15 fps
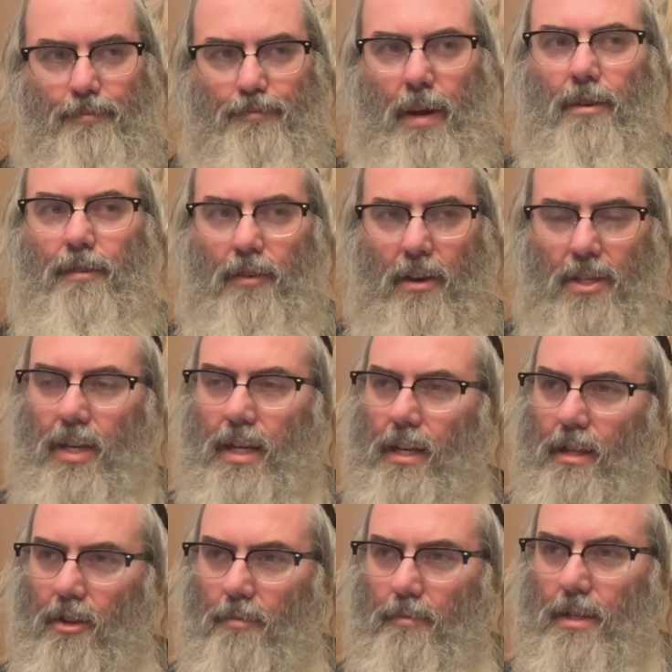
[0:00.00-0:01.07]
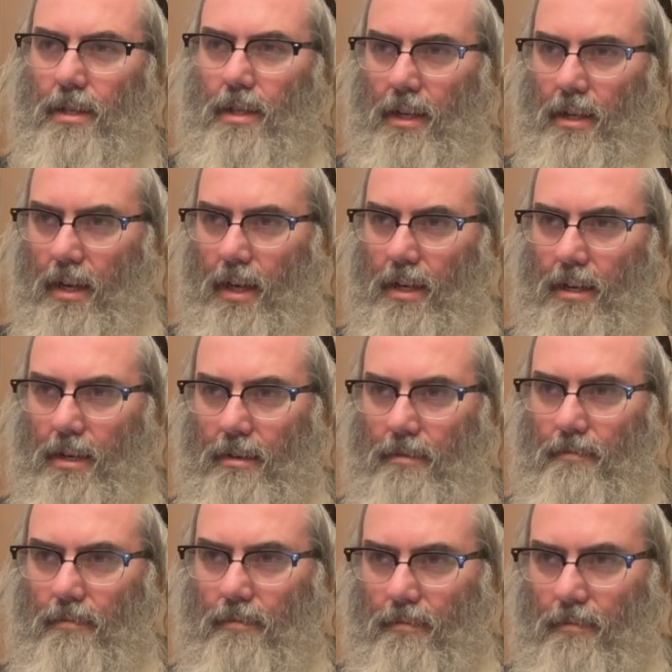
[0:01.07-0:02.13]
paraphrasing it a little bit and kind of
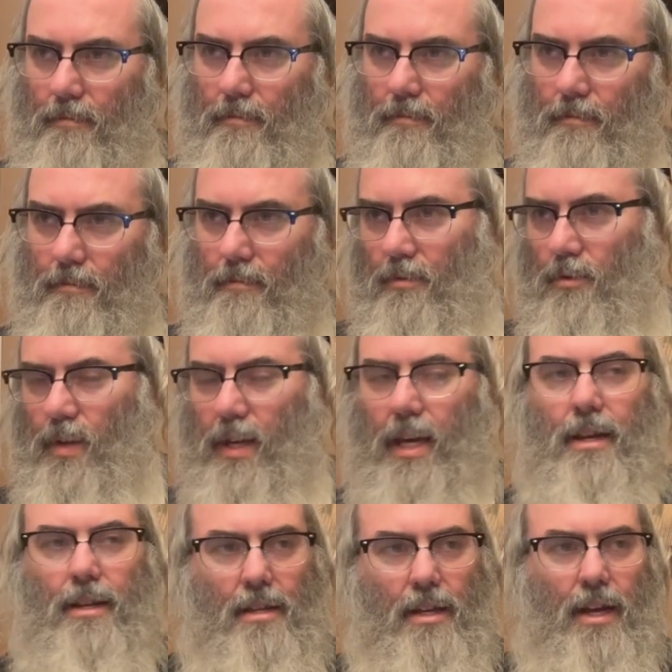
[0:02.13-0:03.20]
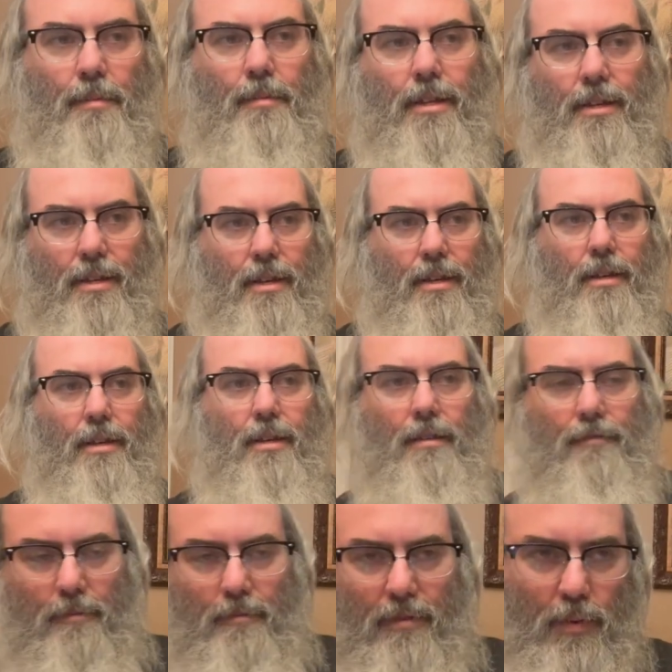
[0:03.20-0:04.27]
tweaking it a tiny bit
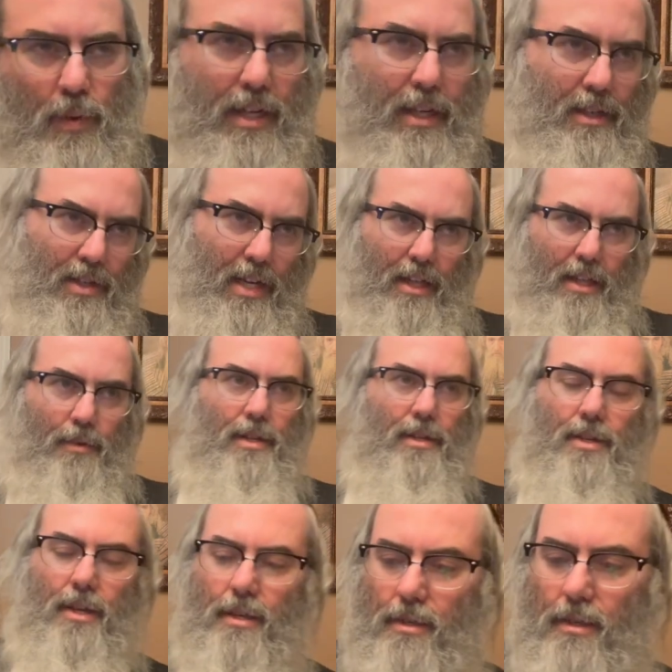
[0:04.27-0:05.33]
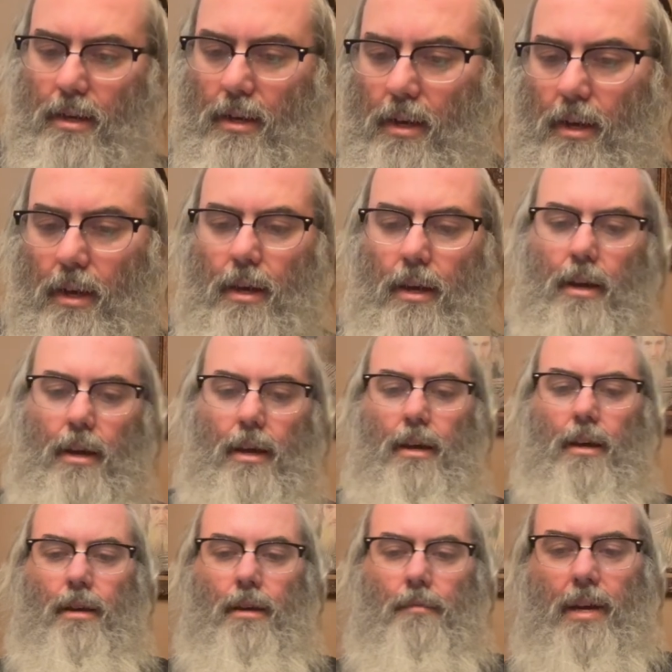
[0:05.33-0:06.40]
from exactly what he says.
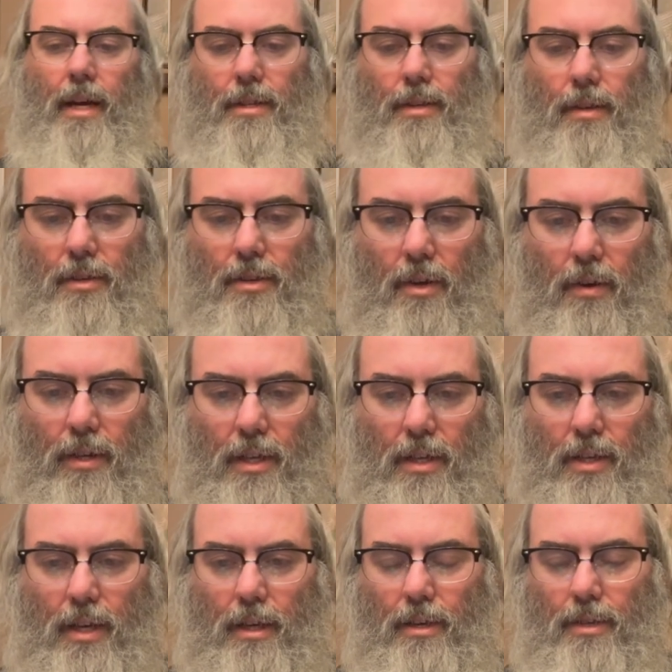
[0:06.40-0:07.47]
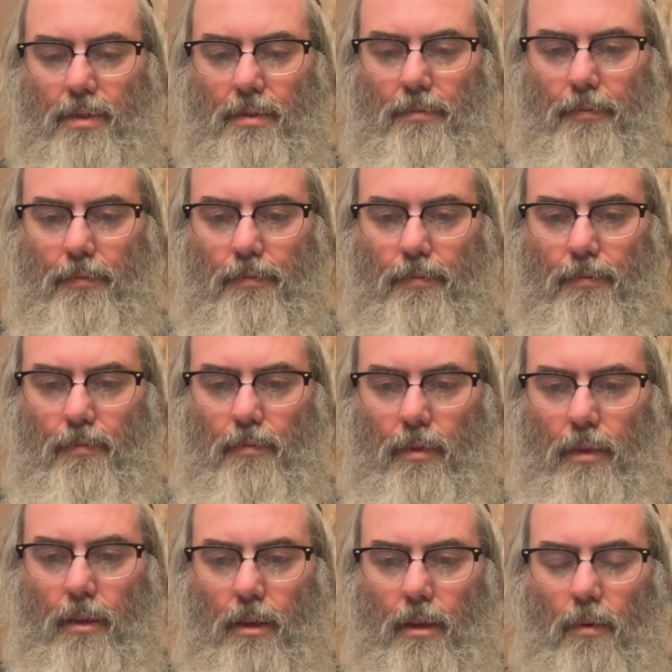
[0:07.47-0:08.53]
But, so he says like this.
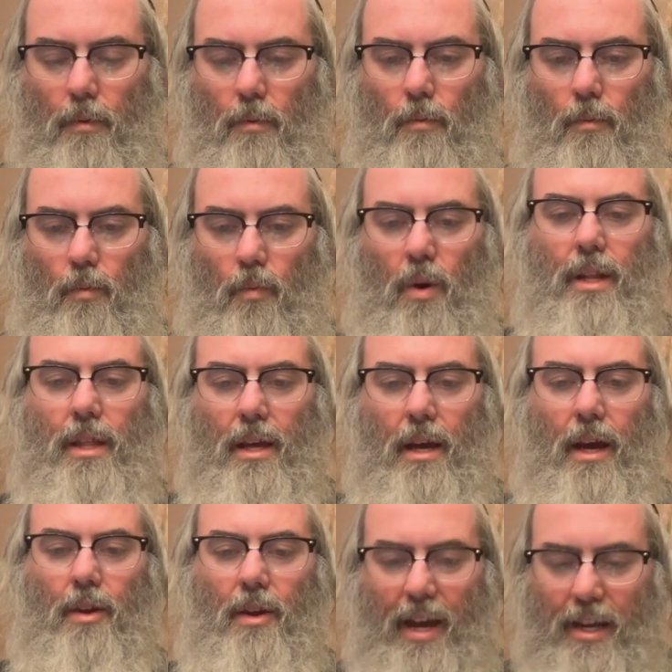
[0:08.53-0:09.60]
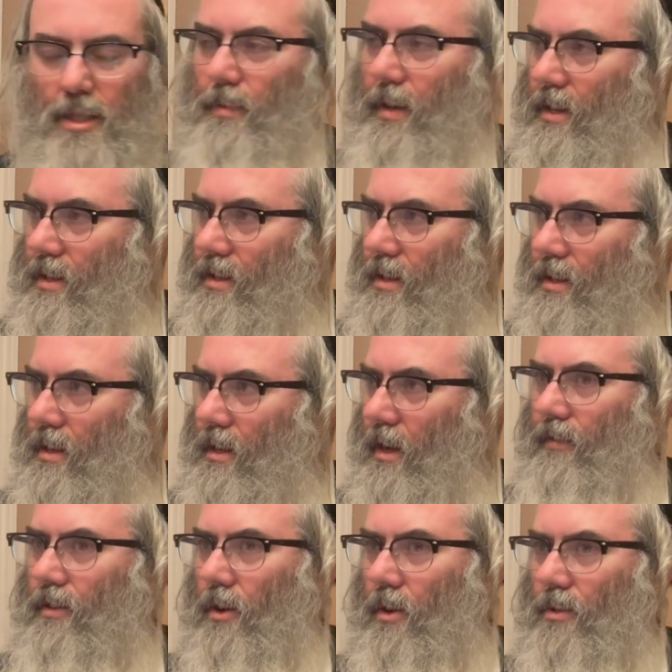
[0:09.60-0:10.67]
One of the other aspects
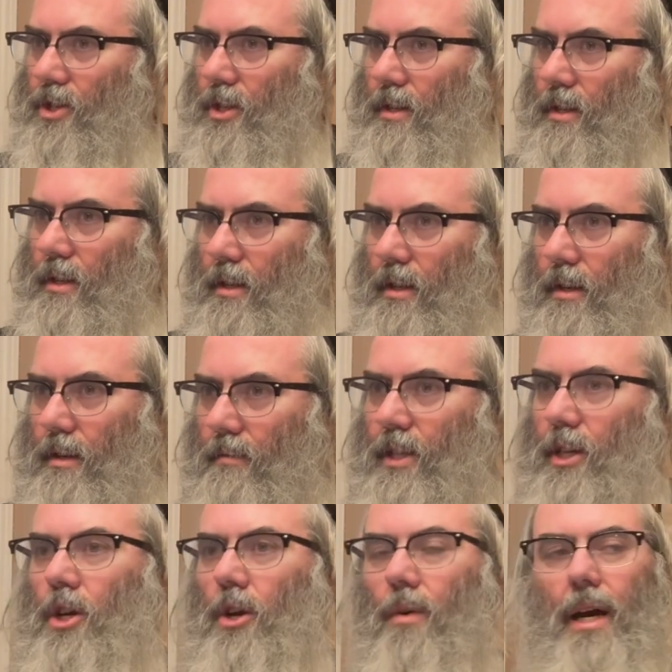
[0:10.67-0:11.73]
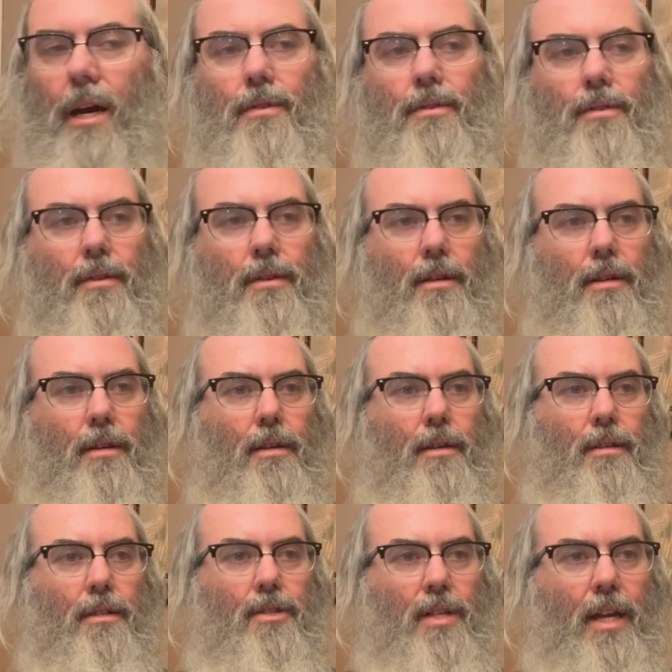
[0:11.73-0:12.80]
of the ocean, when you go out,
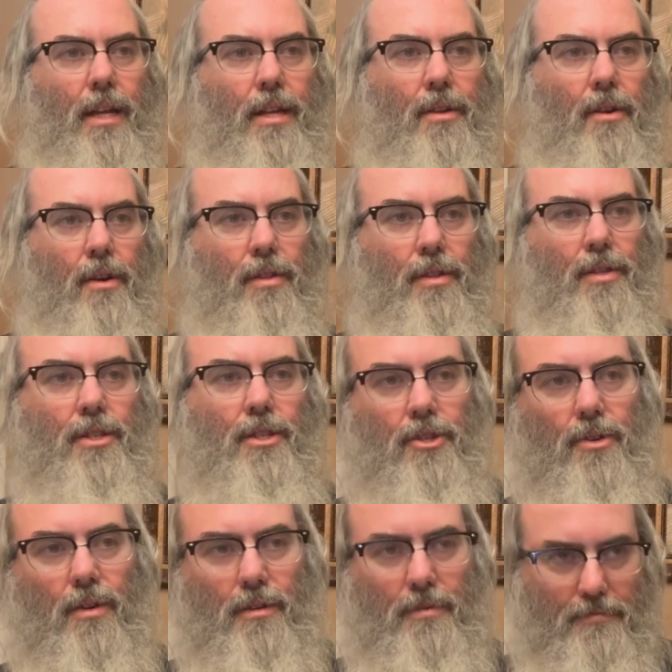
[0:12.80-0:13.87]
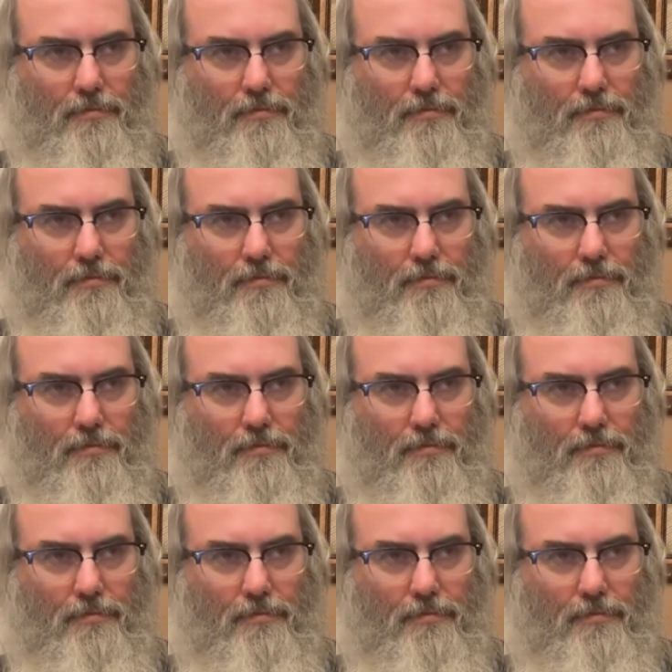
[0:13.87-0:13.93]
stand on the seashore,